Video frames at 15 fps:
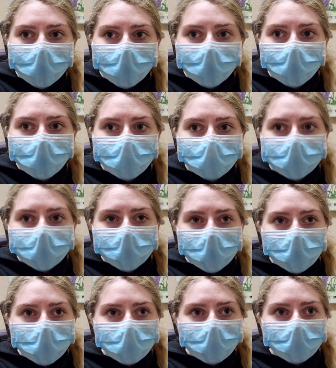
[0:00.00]
um,
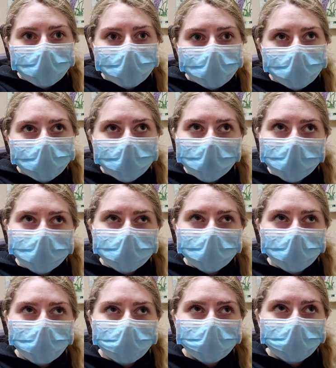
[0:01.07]
another round of shots.
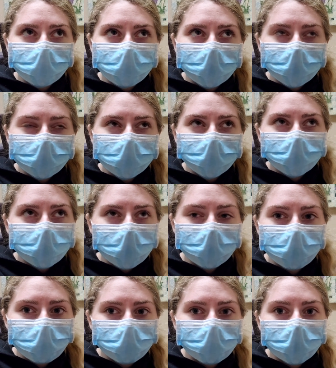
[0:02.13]
So far she's had
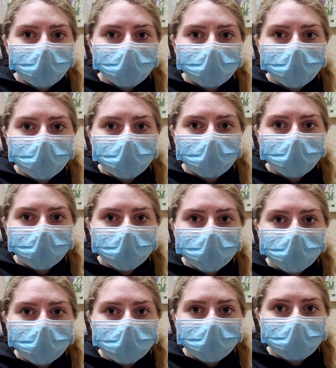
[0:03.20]
her parvo, her
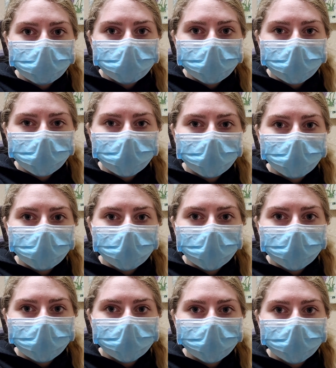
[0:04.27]
distemper, and the one
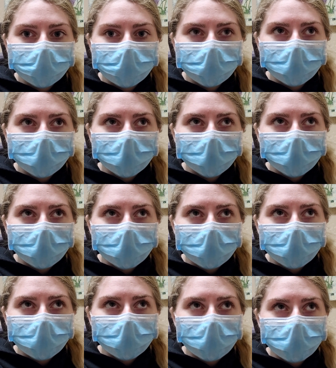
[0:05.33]
other. And
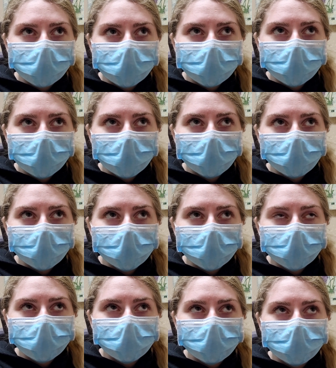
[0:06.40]
then I think we'll she's see. getting one or
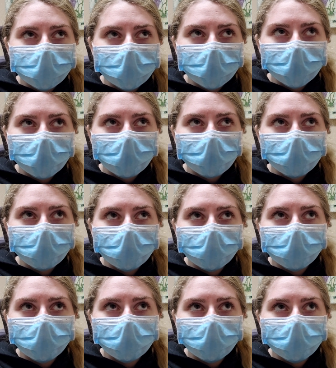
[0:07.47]
two today.
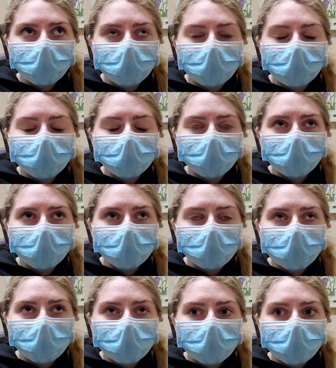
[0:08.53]
And we'll see
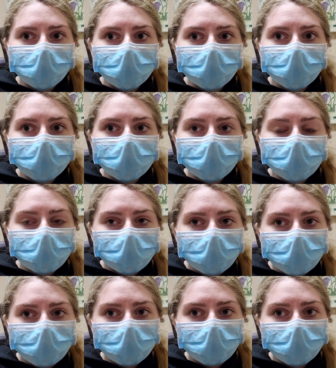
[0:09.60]
how much
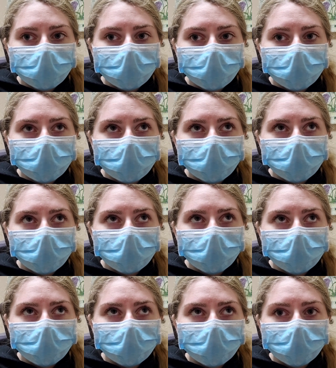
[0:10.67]
porker weighs.
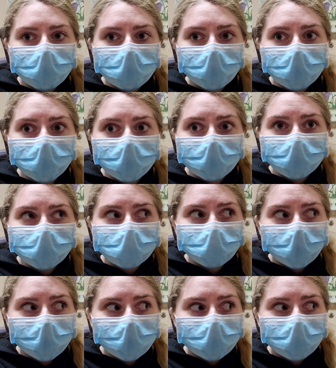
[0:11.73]
Yes,
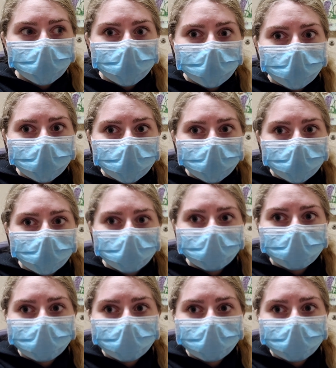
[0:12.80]
we're interested to see